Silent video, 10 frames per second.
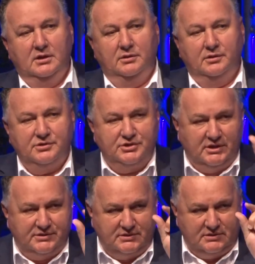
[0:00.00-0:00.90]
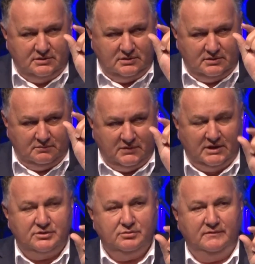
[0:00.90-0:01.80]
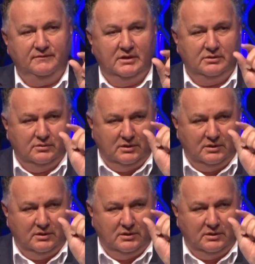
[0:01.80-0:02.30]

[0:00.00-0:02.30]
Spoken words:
not just the monetary value